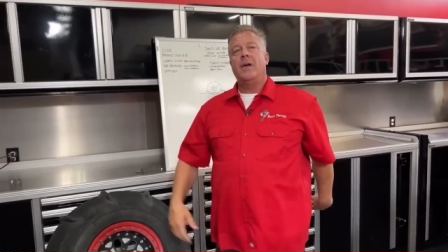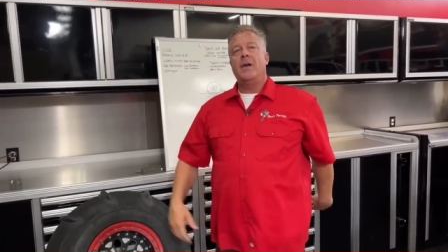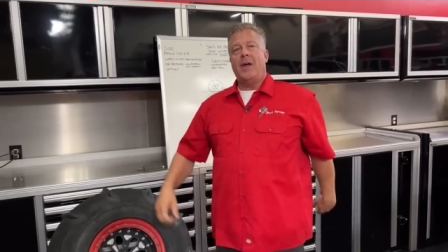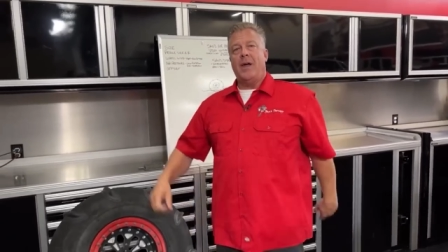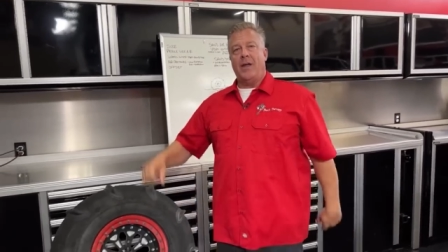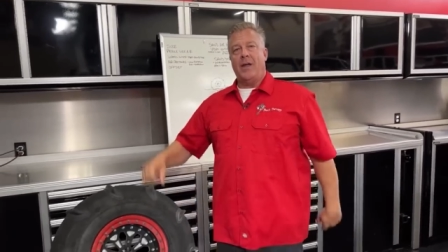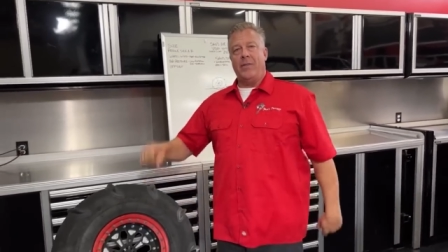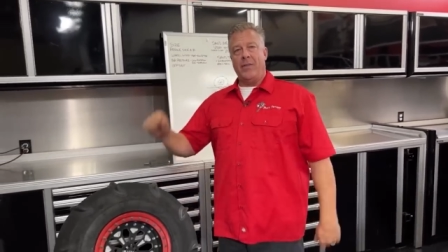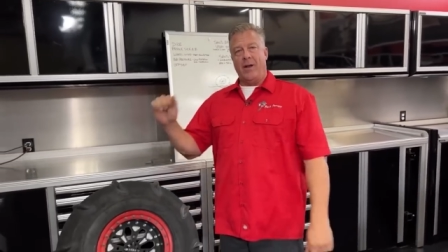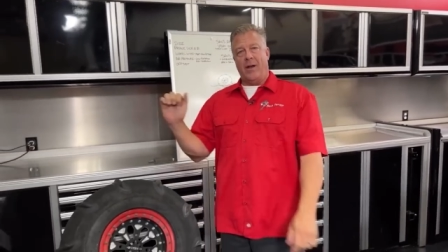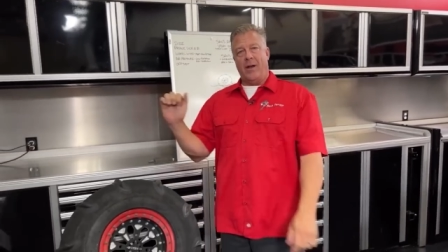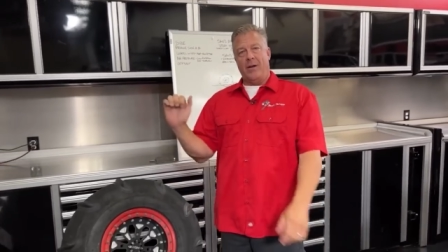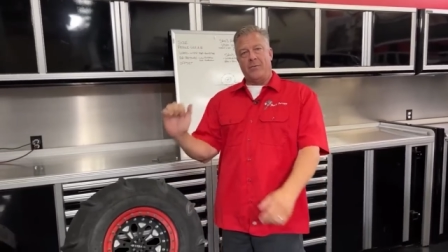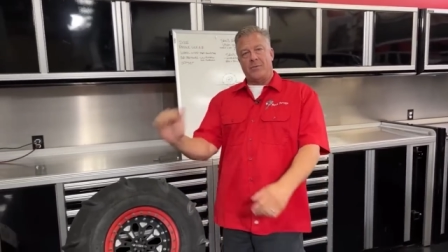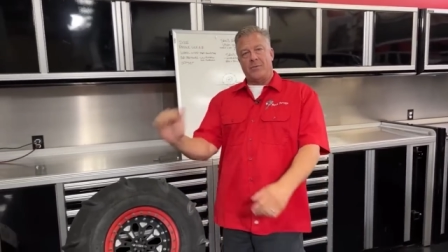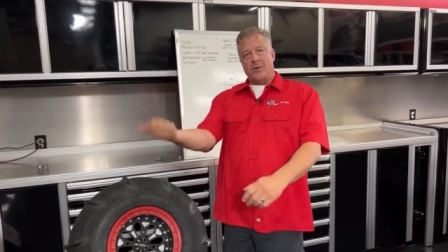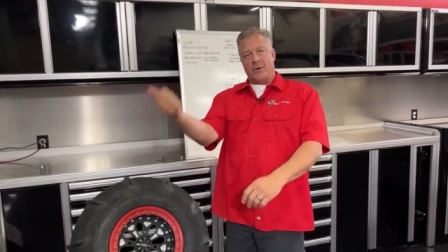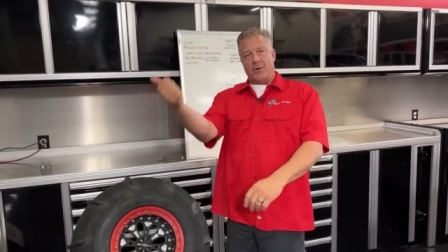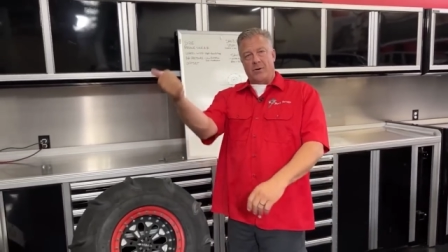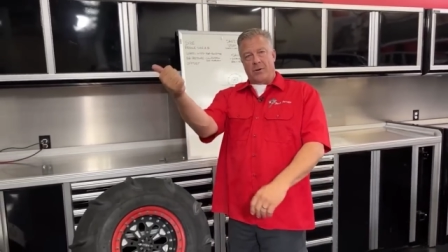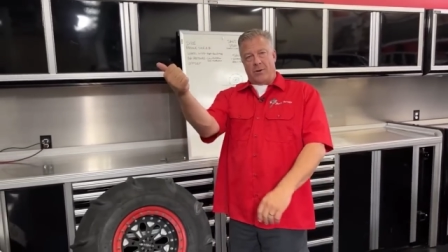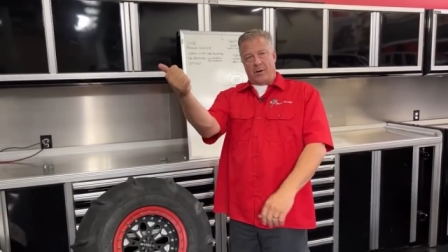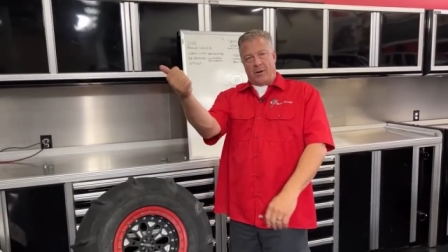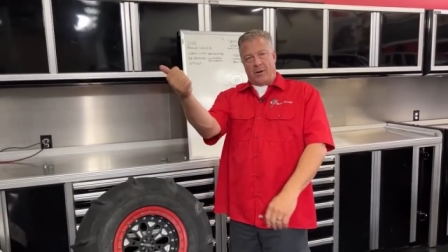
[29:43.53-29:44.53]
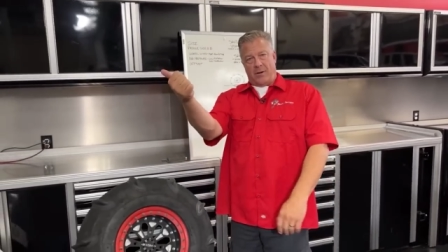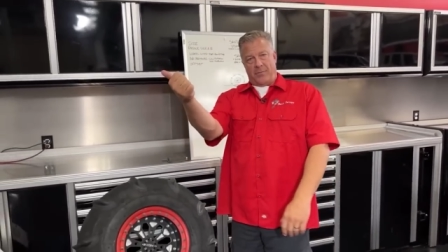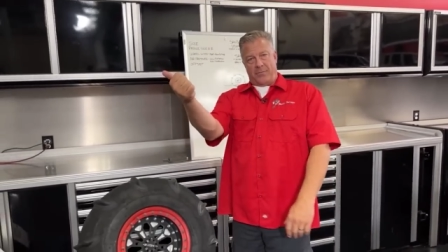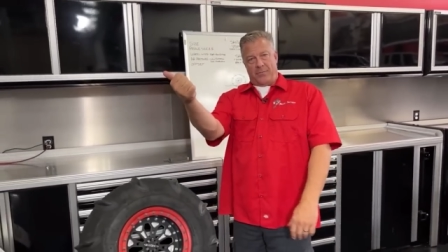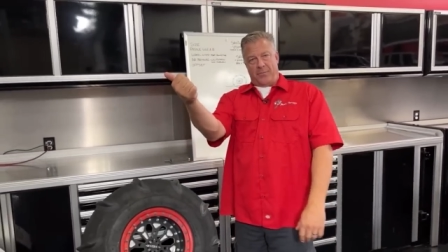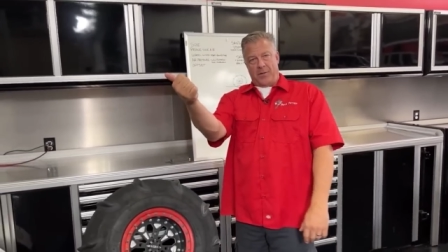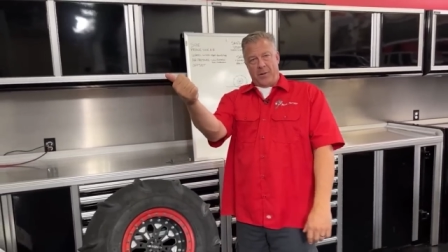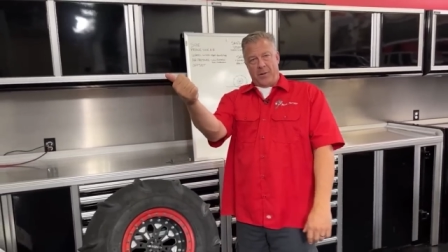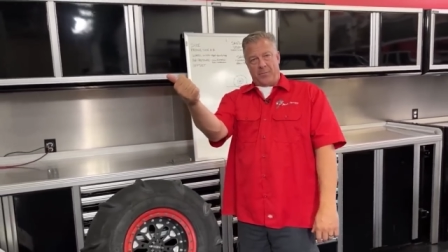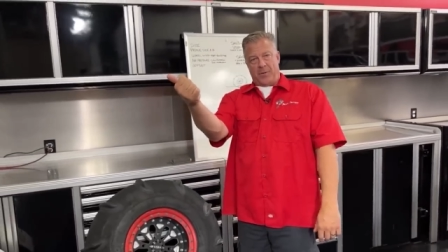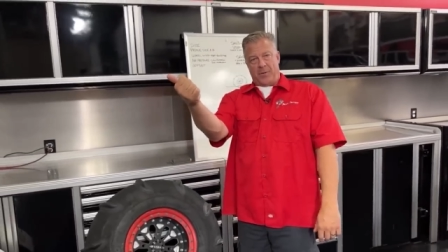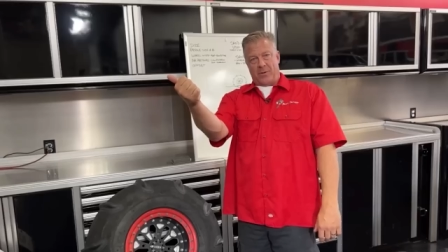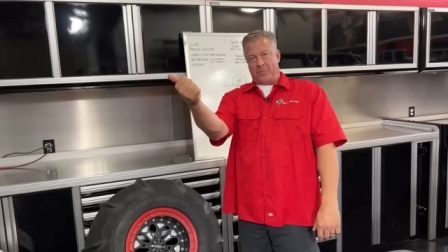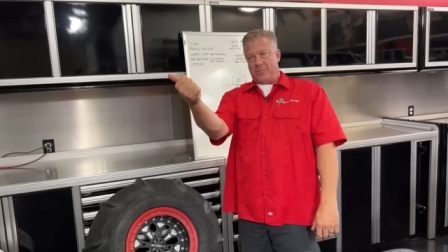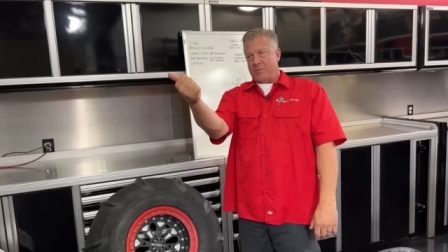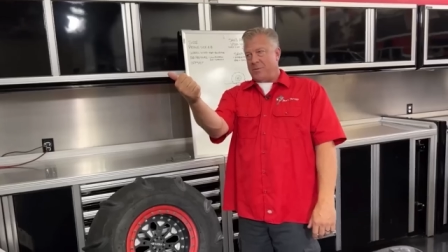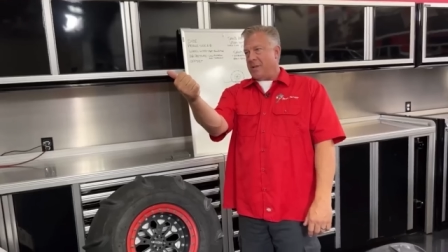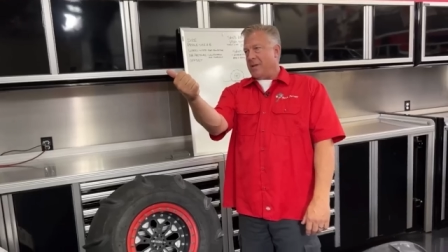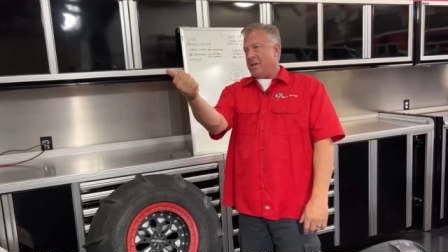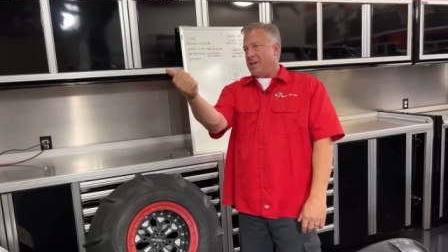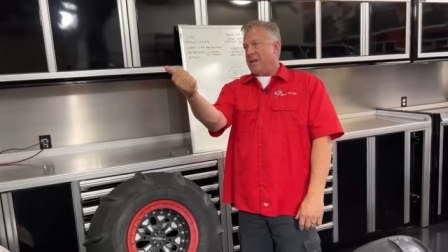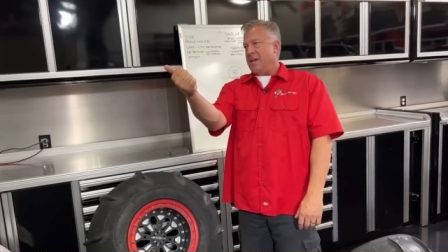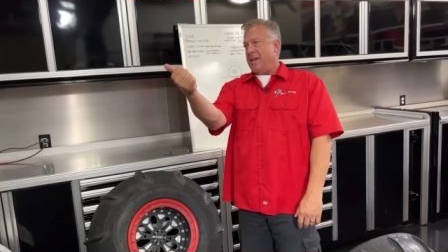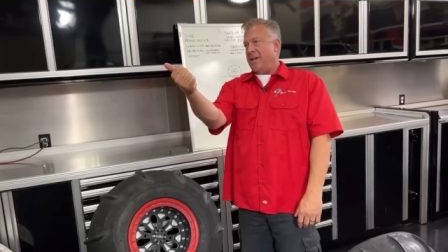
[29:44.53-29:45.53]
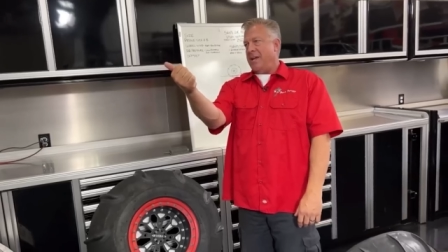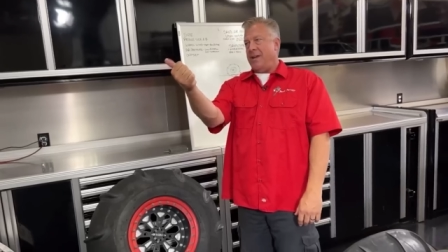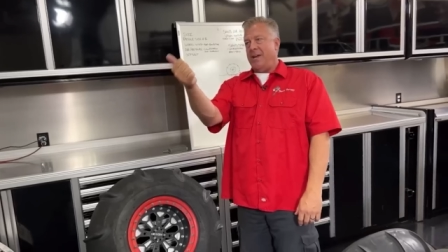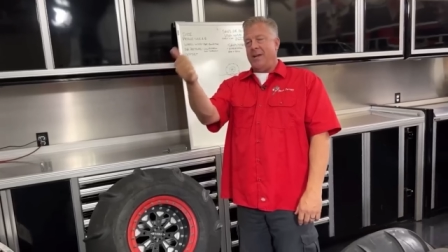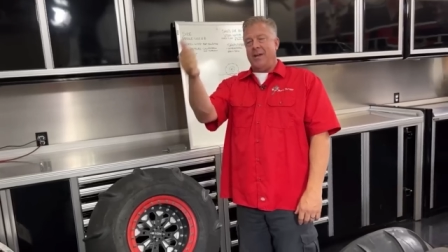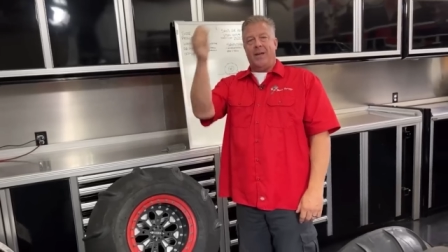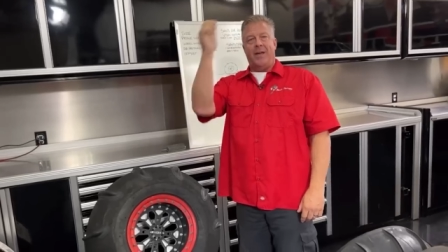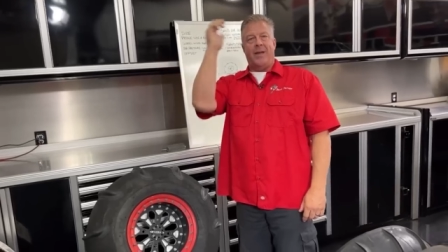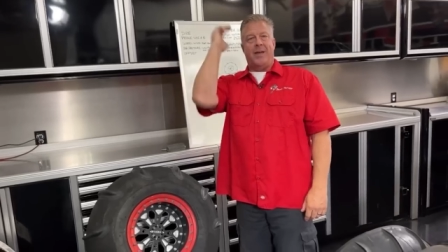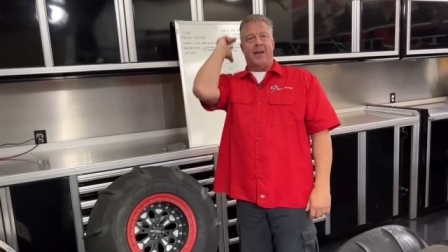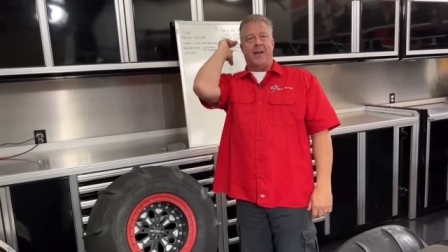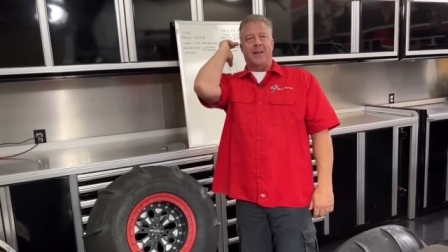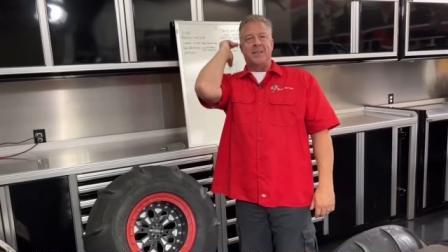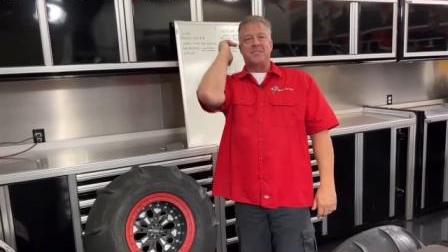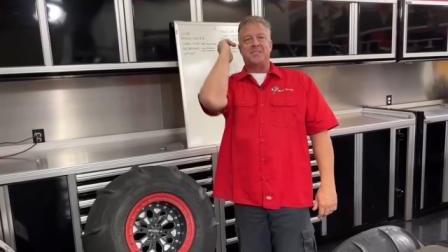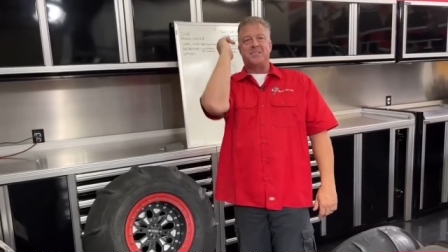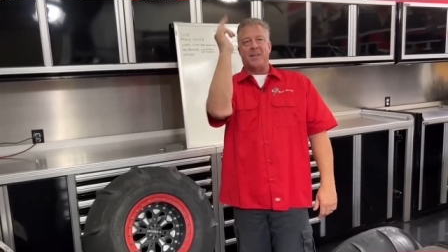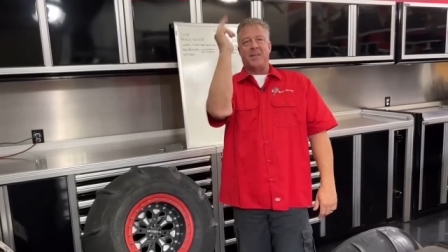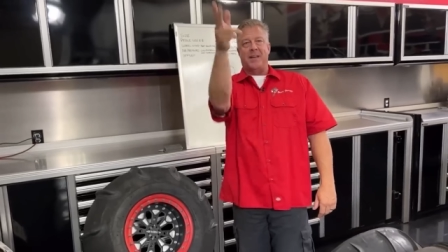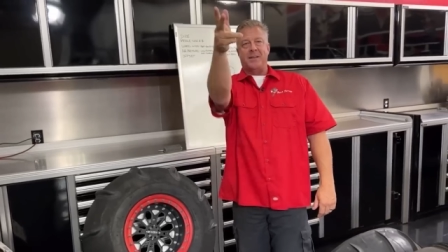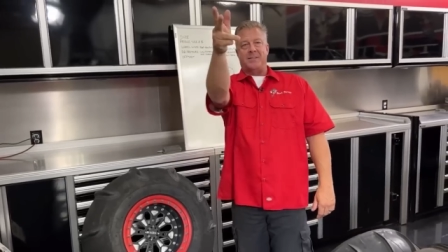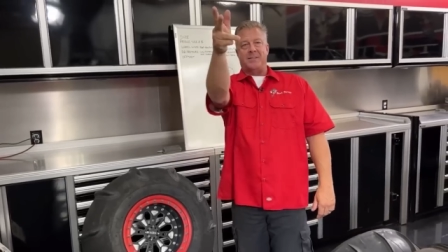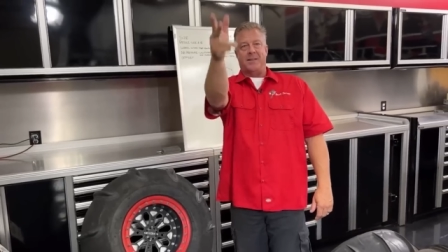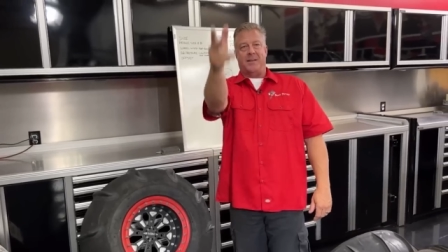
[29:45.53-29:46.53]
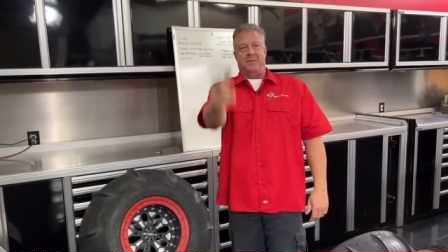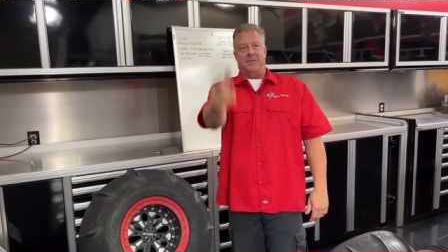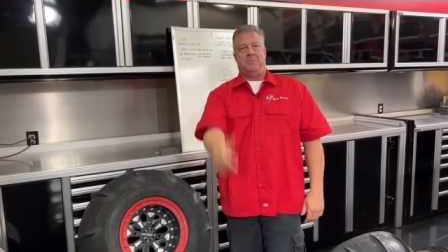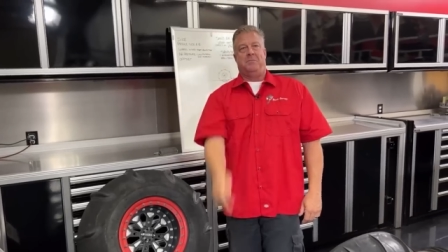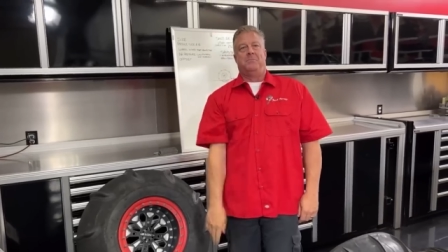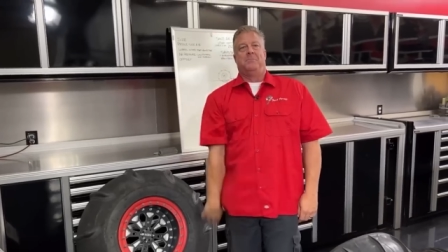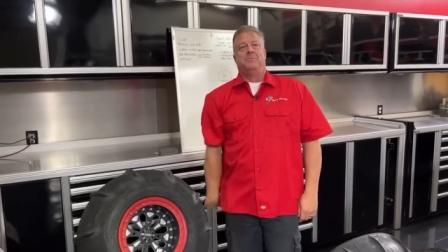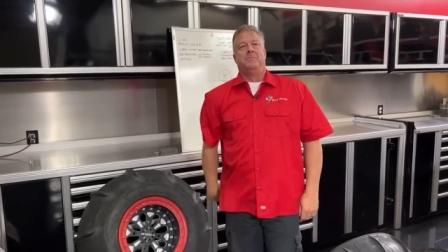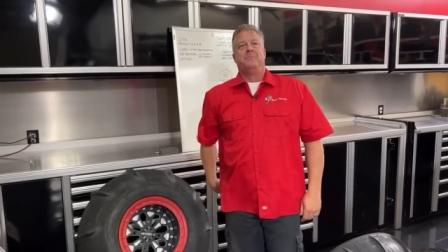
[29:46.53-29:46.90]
and then I flipped the key and I sent it.